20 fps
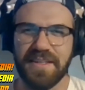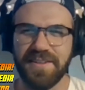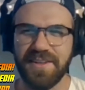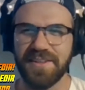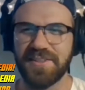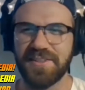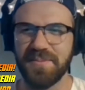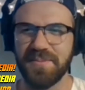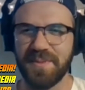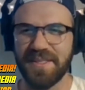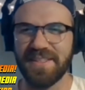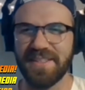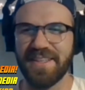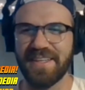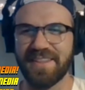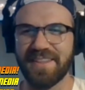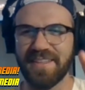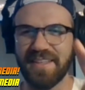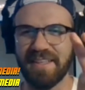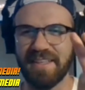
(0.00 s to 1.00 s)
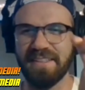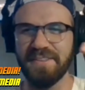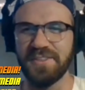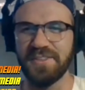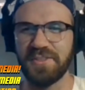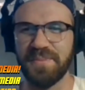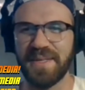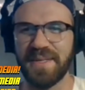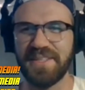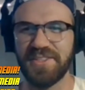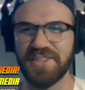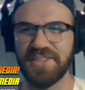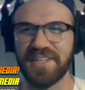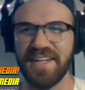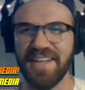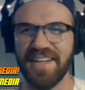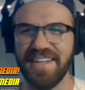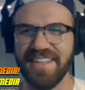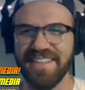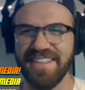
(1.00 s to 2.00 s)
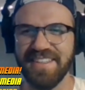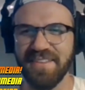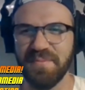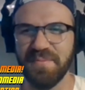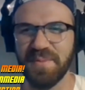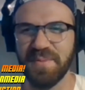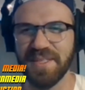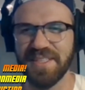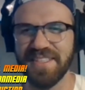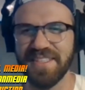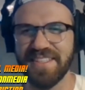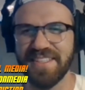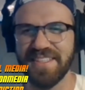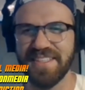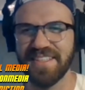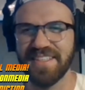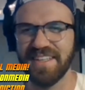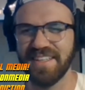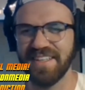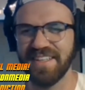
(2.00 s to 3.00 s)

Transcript: not to be like the English major guy, but